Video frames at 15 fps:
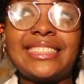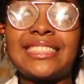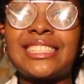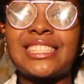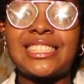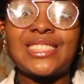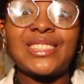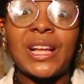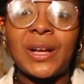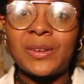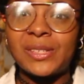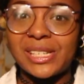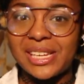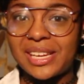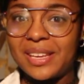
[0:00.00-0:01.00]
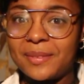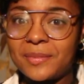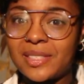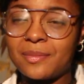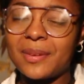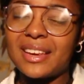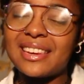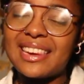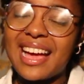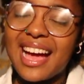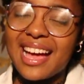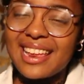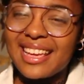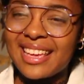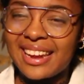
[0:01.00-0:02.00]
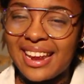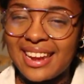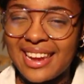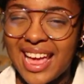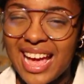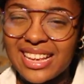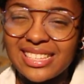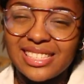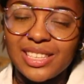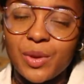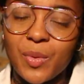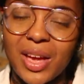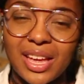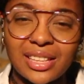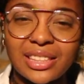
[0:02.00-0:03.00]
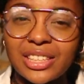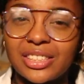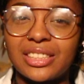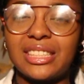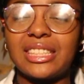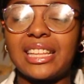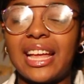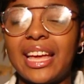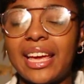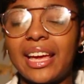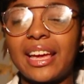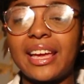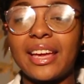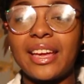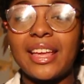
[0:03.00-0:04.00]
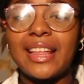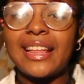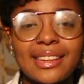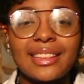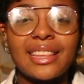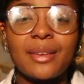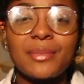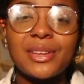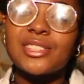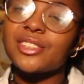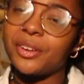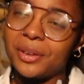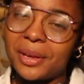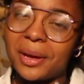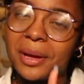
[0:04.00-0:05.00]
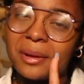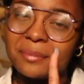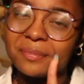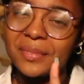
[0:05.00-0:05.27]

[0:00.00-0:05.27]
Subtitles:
slow jams, but not in a nasty way. Literally, like, let me show y'all.